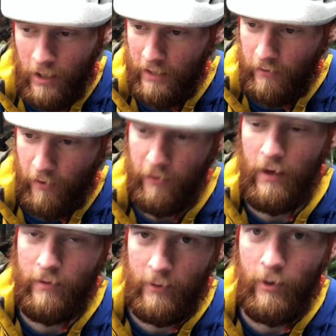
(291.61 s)
I did the
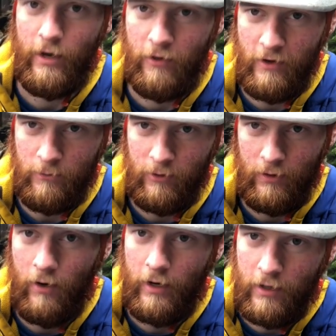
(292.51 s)
same thing where I stepped
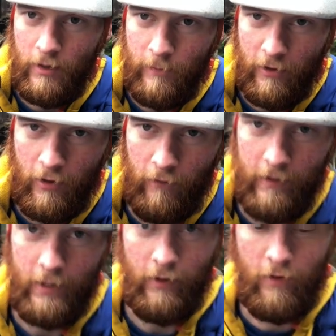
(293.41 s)
or I clipped myself
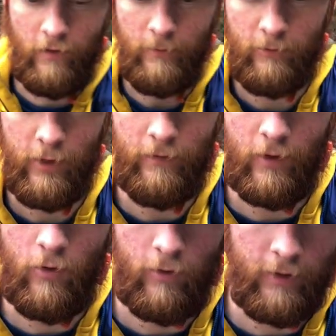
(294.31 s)
in and stepped around the
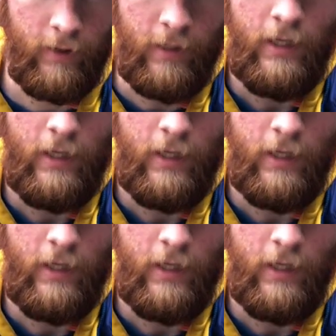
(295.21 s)
corner.